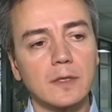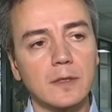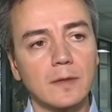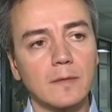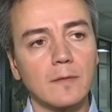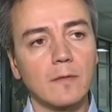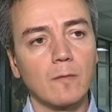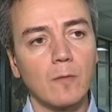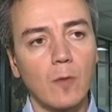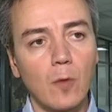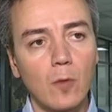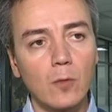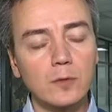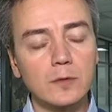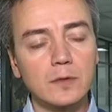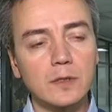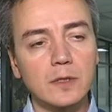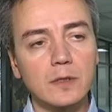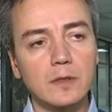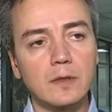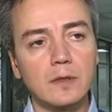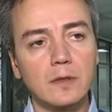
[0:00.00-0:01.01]

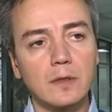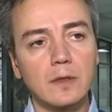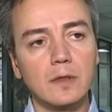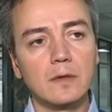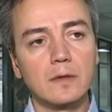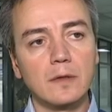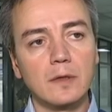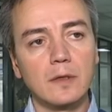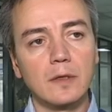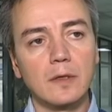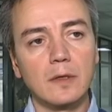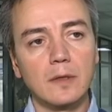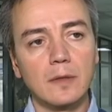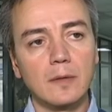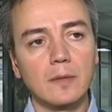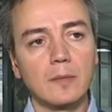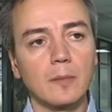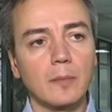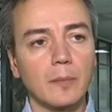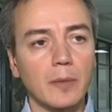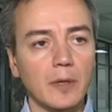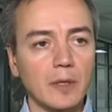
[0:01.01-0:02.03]
vote in the
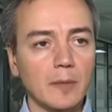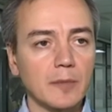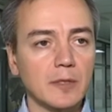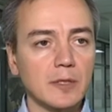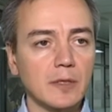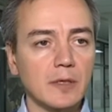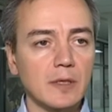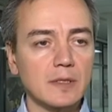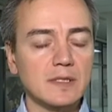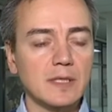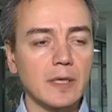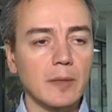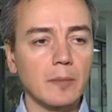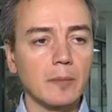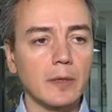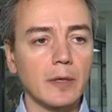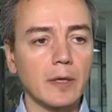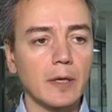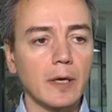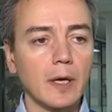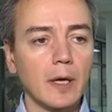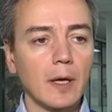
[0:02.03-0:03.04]
Parliamentary
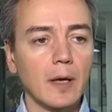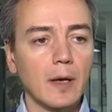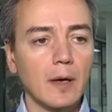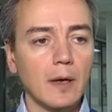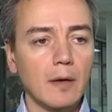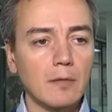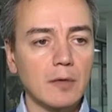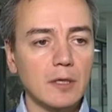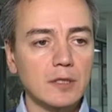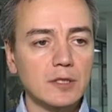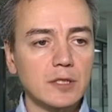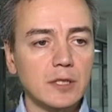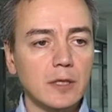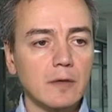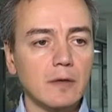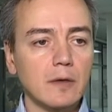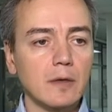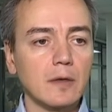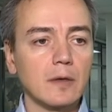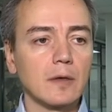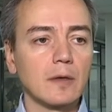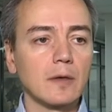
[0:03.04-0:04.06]
Assembly,
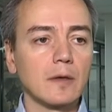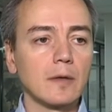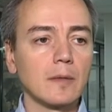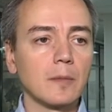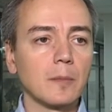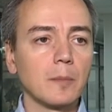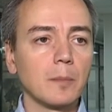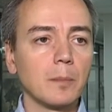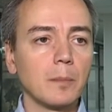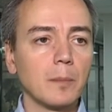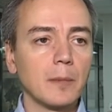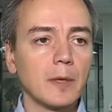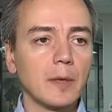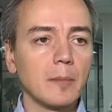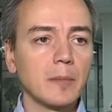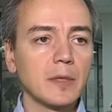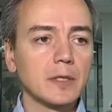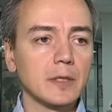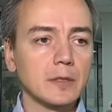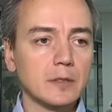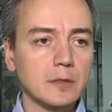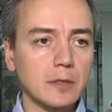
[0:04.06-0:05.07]
Russia
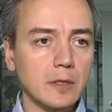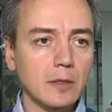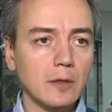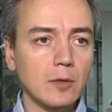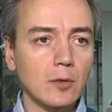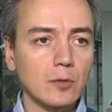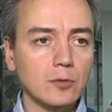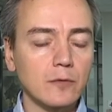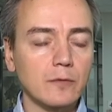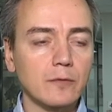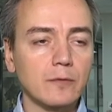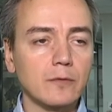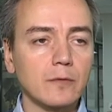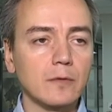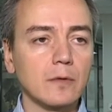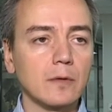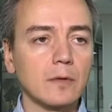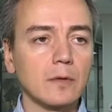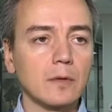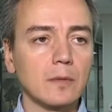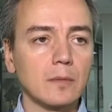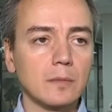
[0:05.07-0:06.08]
committed a lot
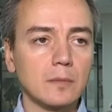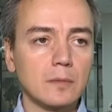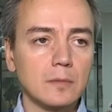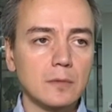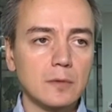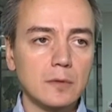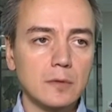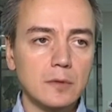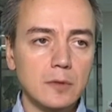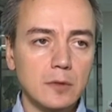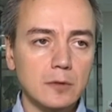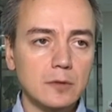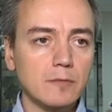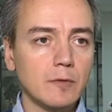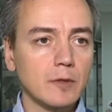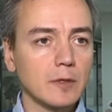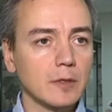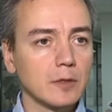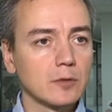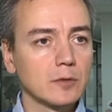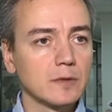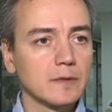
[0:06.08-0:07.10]
of not
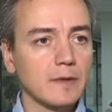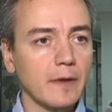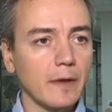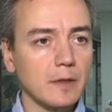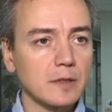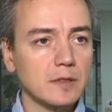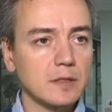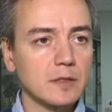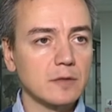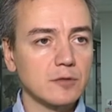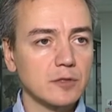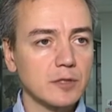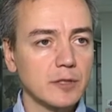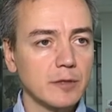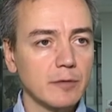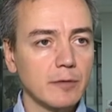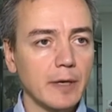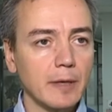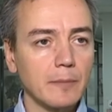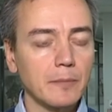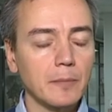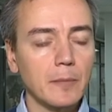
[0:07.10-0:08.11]
very good things in
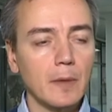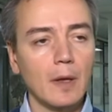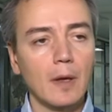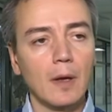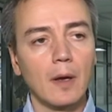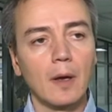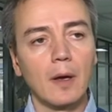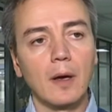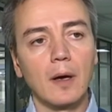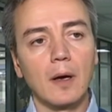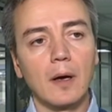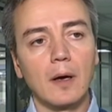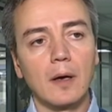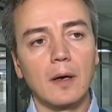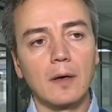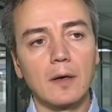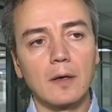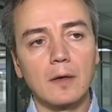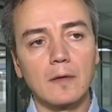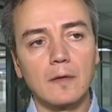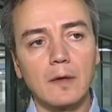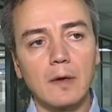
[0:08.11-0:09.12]
Syria.
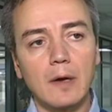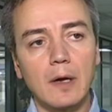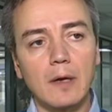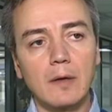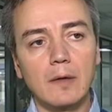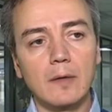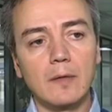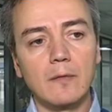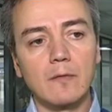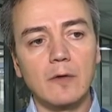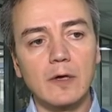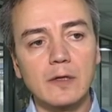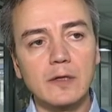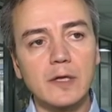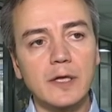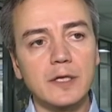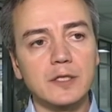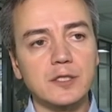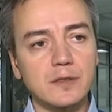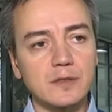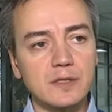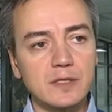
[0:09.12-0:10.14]
There are
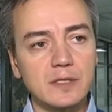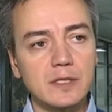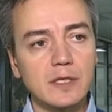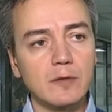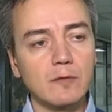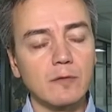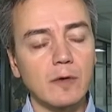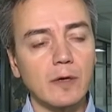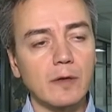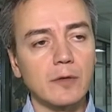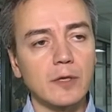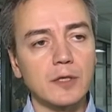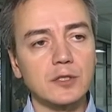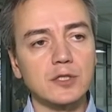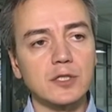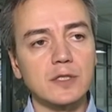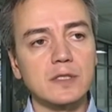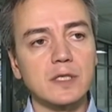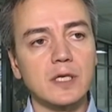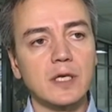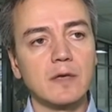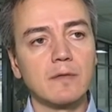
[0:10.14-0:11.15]
violations, still
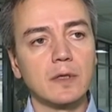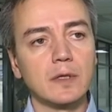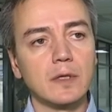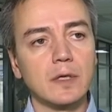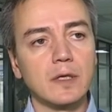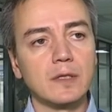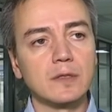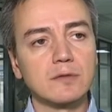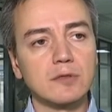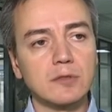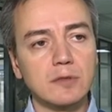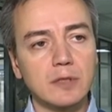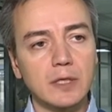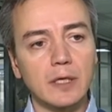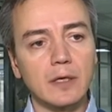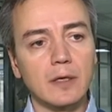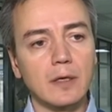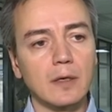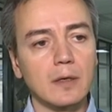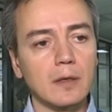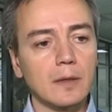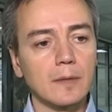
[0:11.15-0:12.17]
violations, even in three
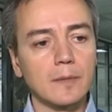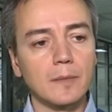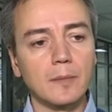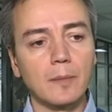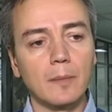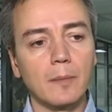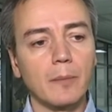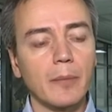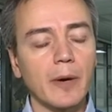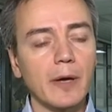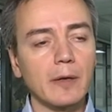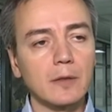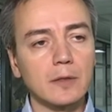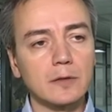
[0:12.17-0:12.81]
pilot